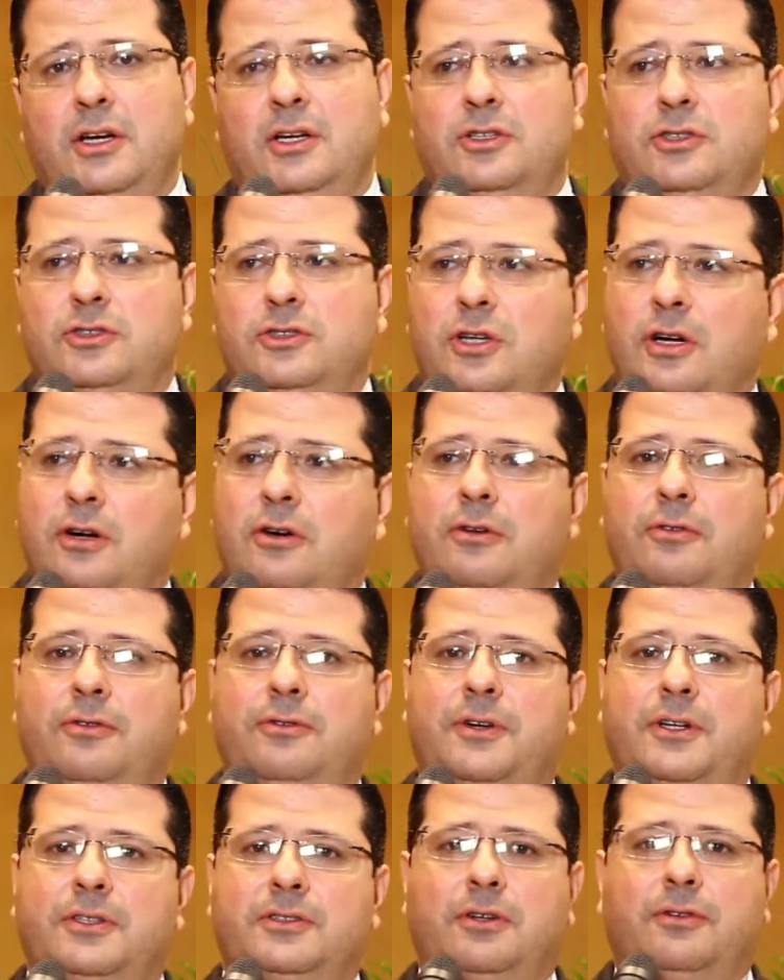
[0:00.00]
So
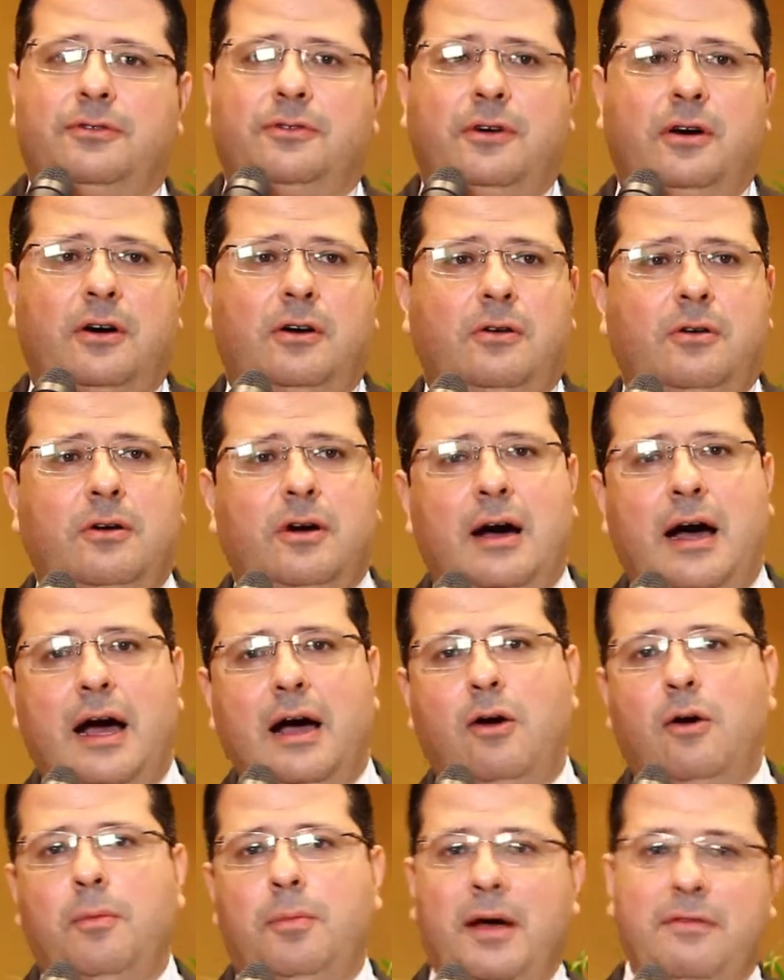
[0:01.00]
first of all, I
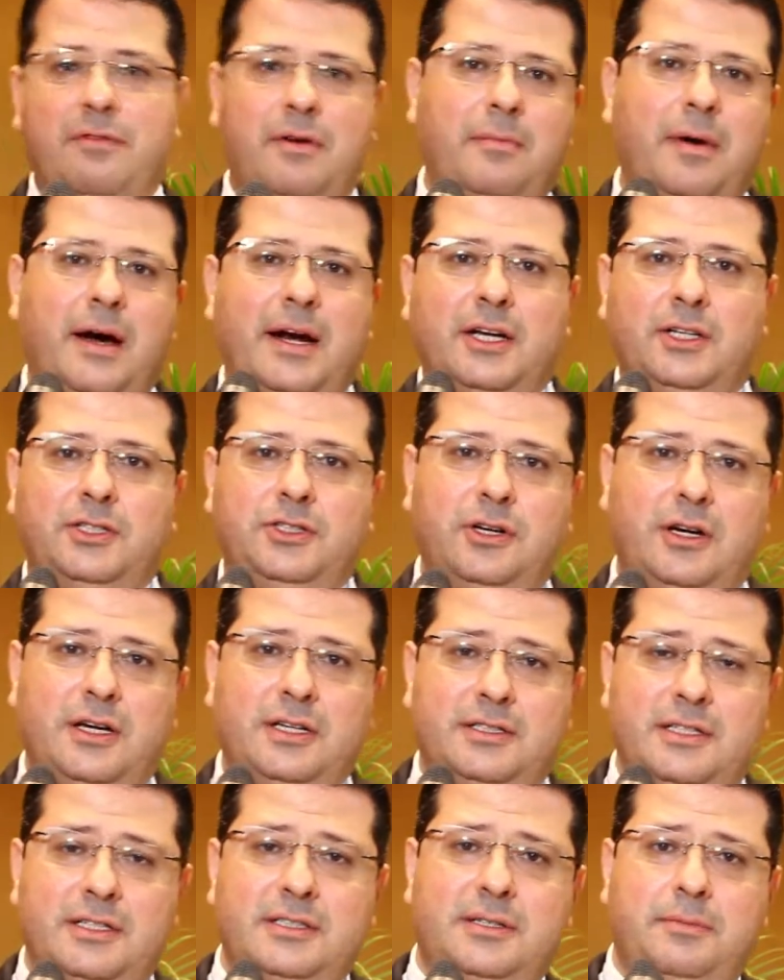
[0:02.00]
hope everybody
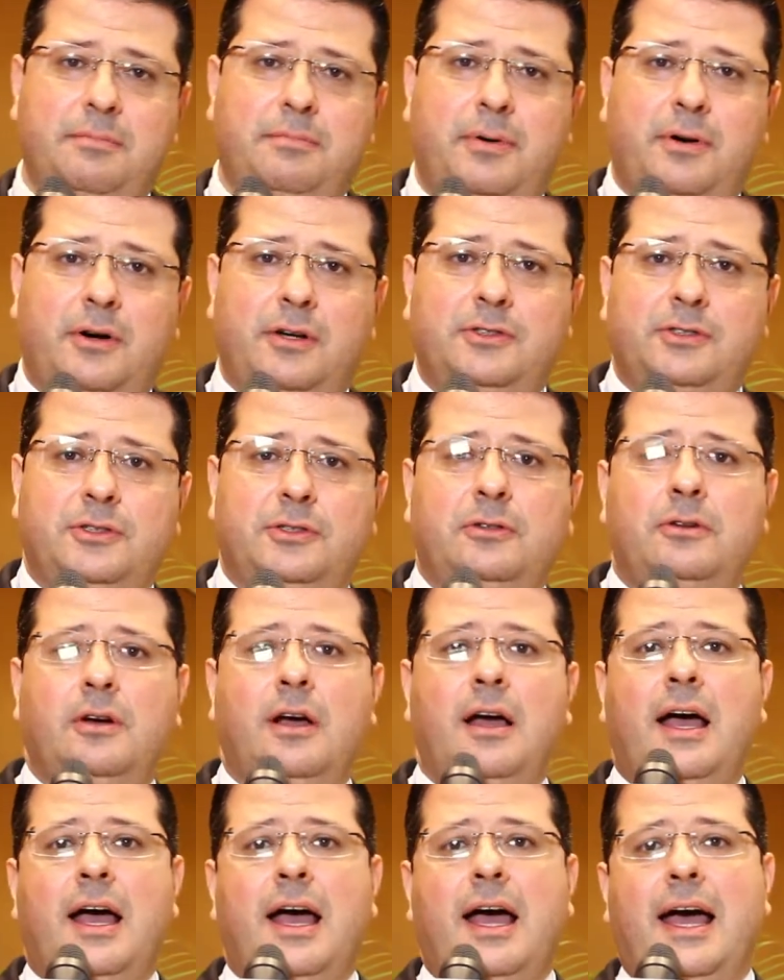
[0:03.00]
enjoys this symposium
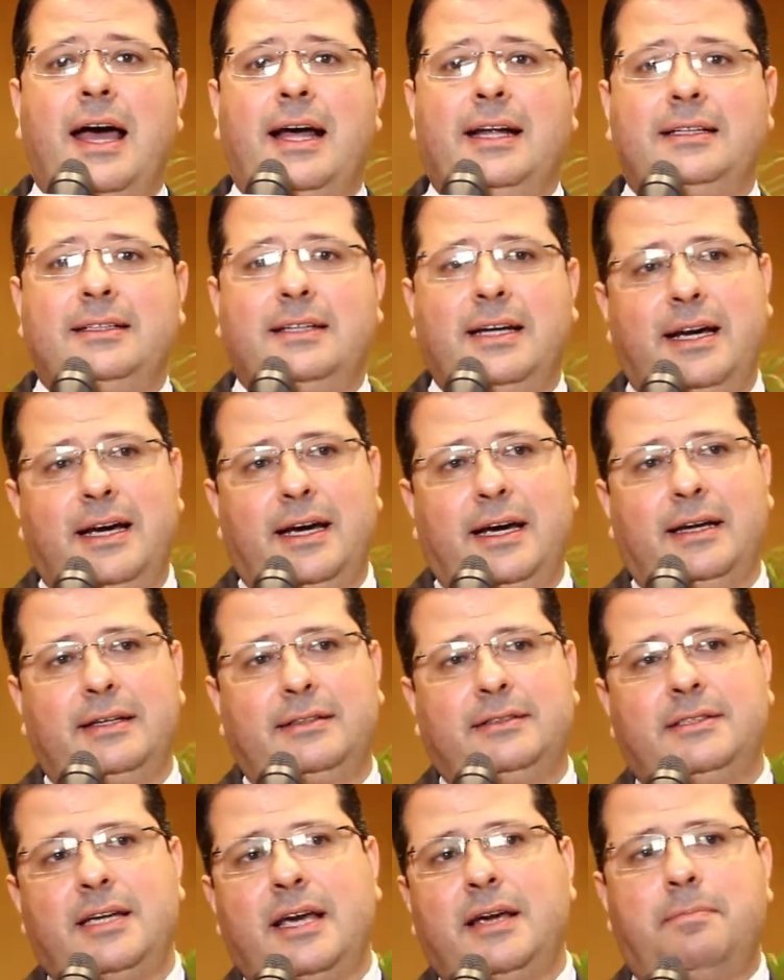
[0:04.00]
and uh,
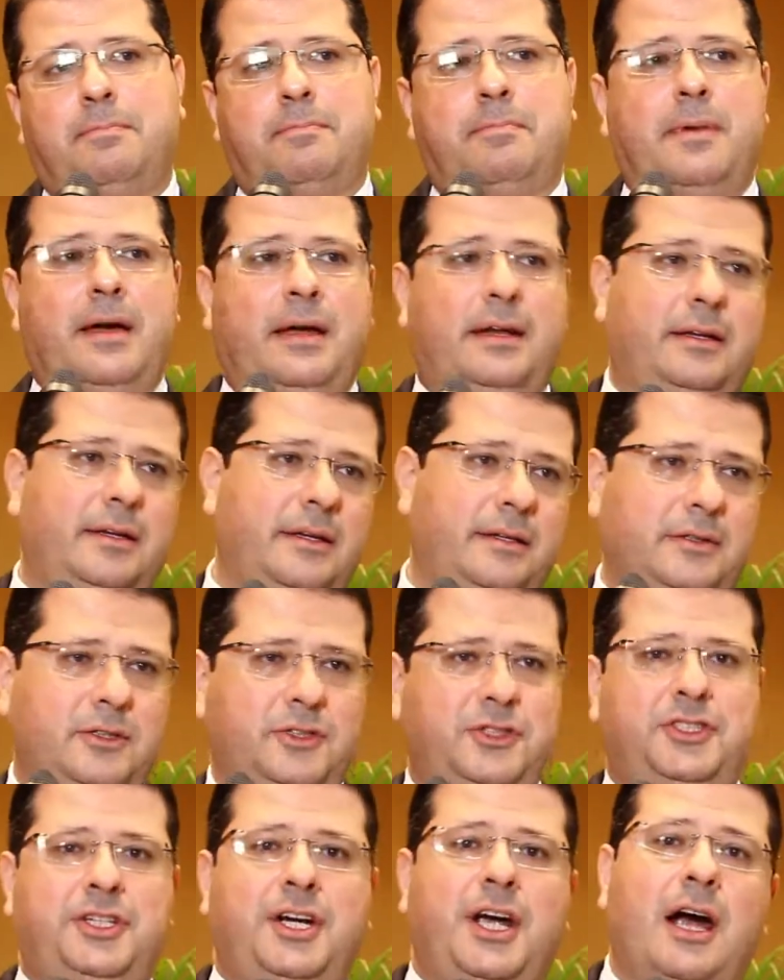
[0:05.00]
take and uh,
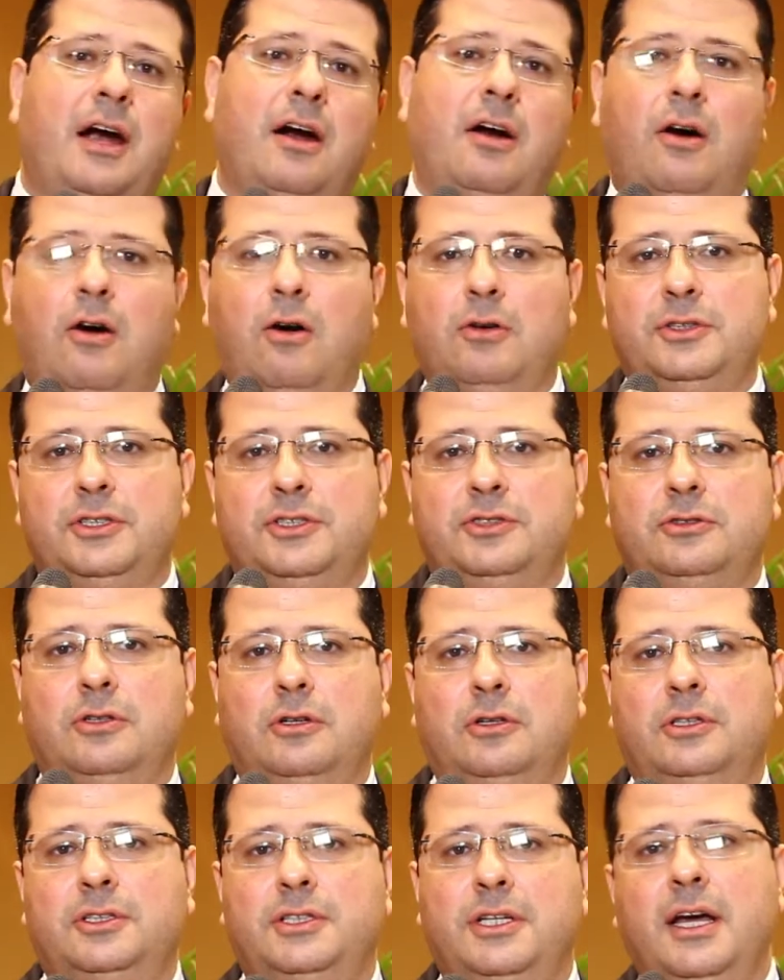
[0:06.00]
share all this
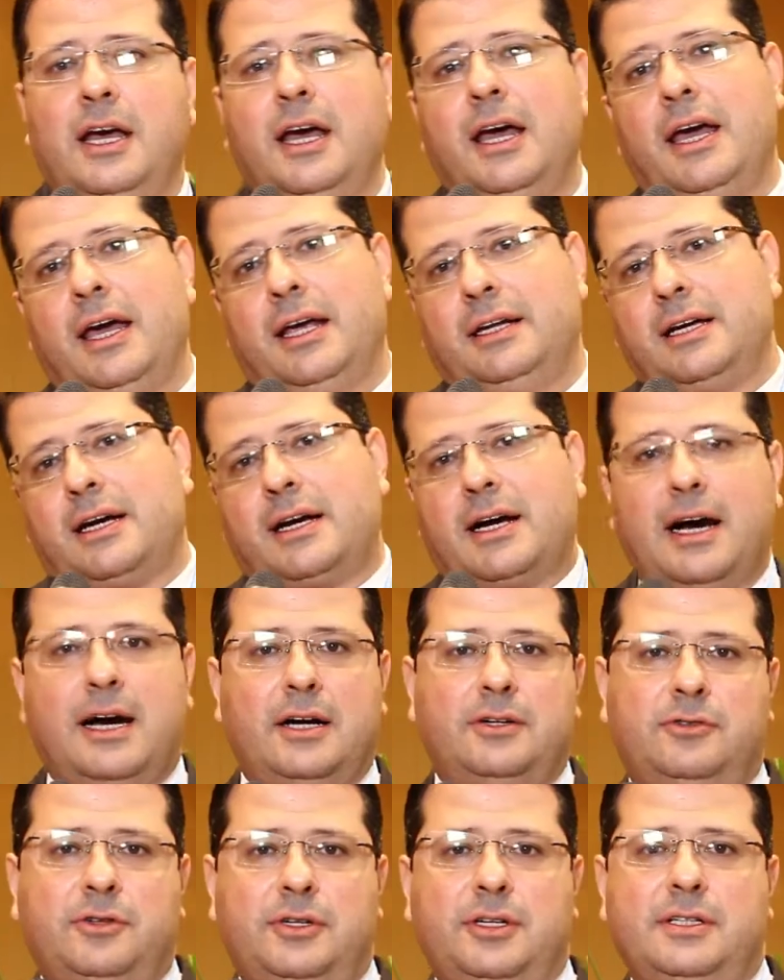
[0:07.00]
knowledge in the
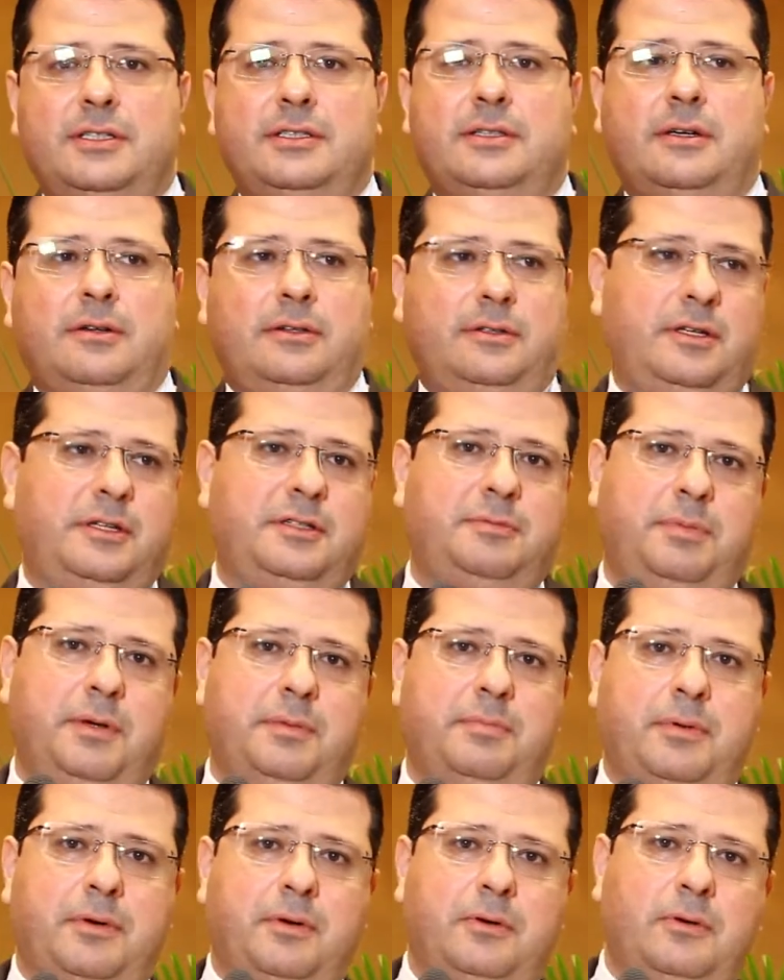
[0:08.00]
countries uh, these
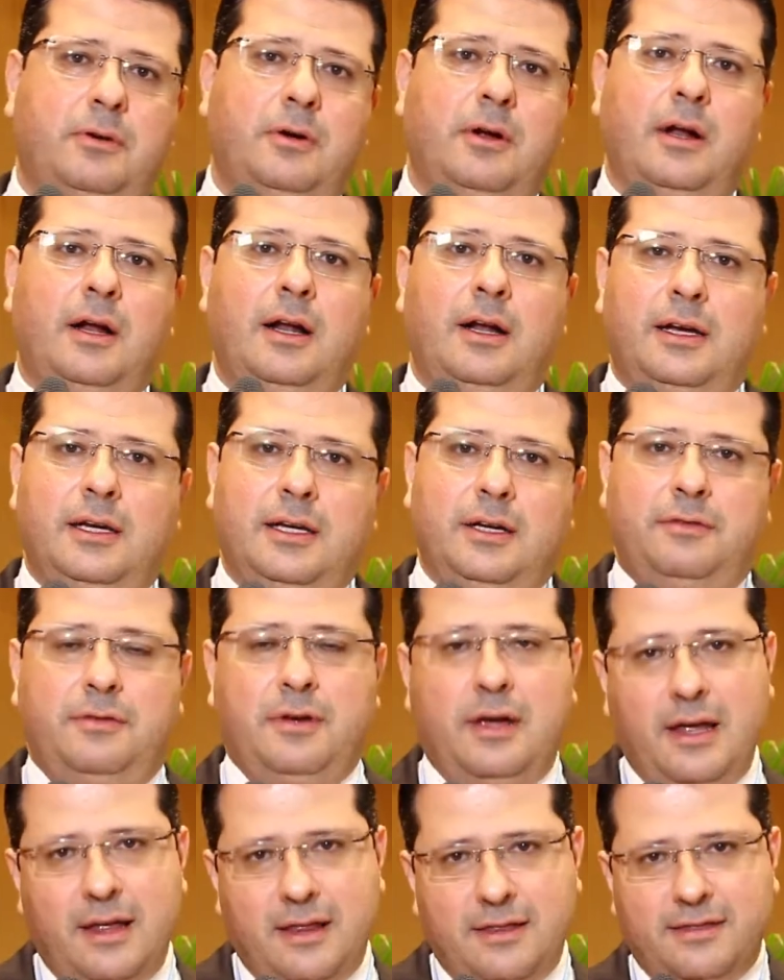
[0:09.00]
people live.
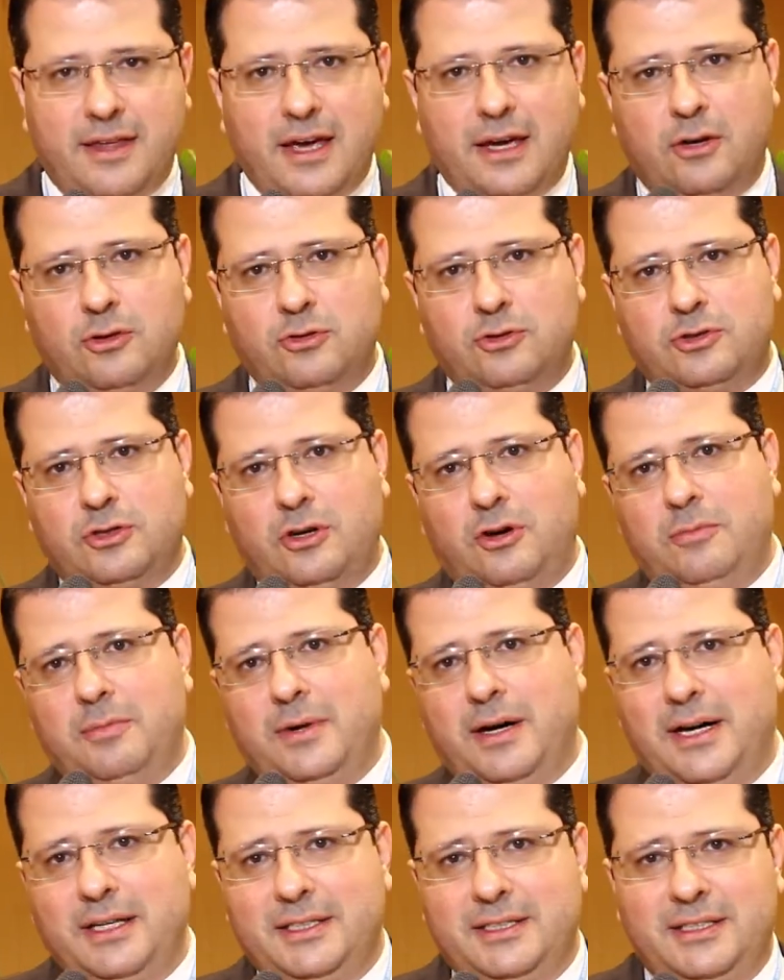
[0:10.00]
Thank you so
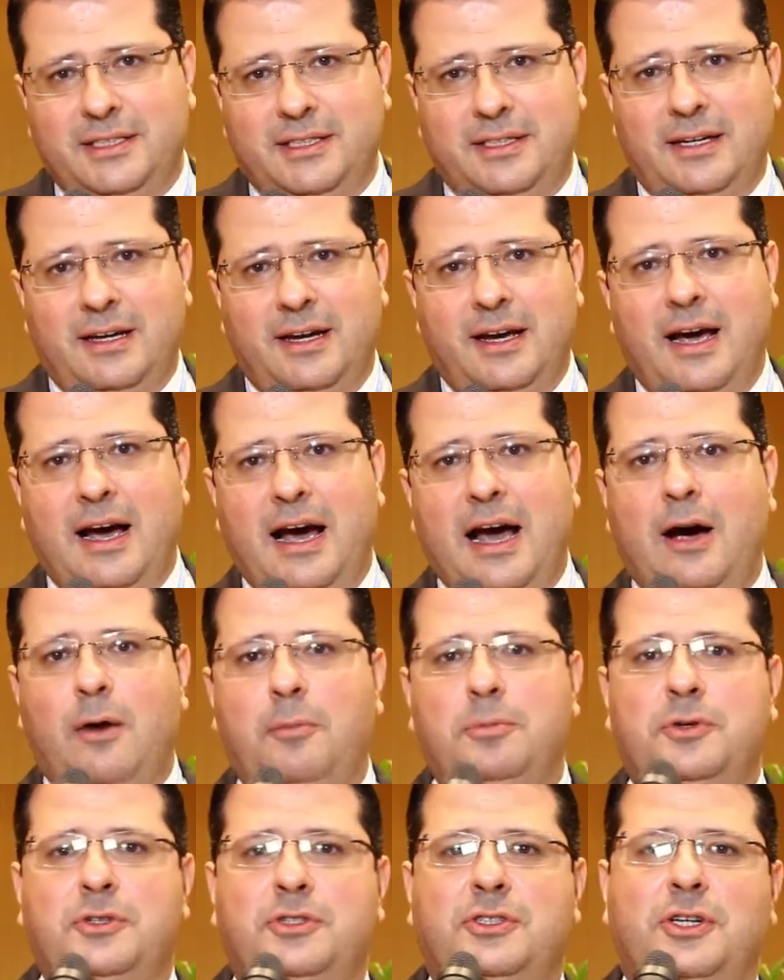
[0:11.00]
much. I
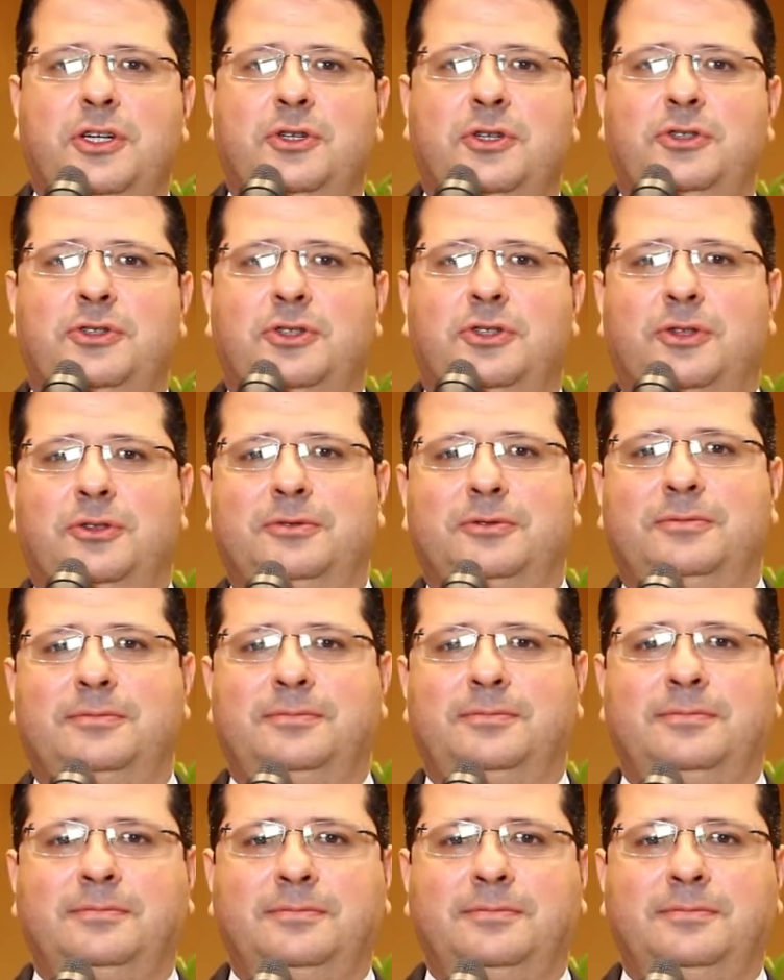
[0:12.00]
hope to see you soon.